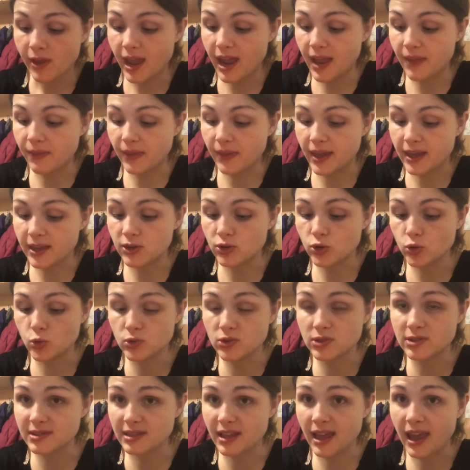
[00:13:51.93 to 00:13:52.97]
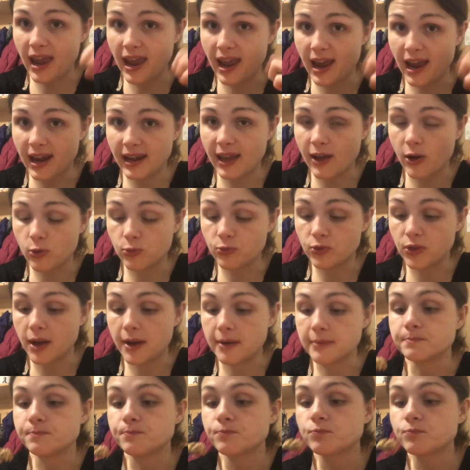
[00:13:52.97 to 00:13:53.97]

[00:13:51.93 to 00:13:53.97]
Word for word: And like uses the handheld thing.